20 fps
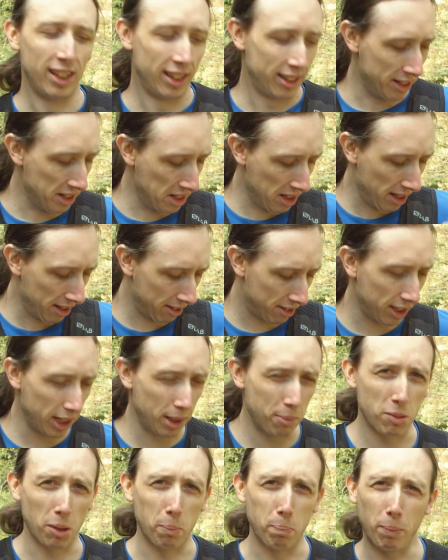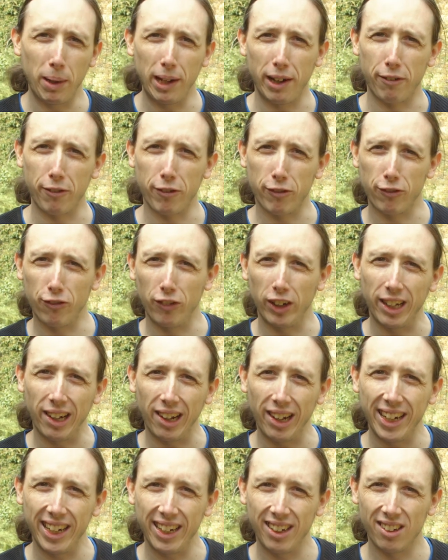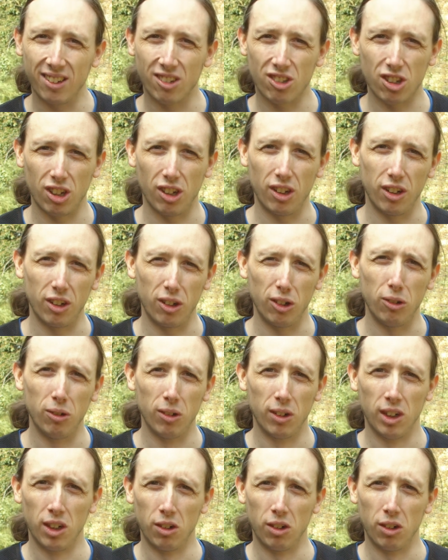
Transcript: Now that seems a bit fiddly to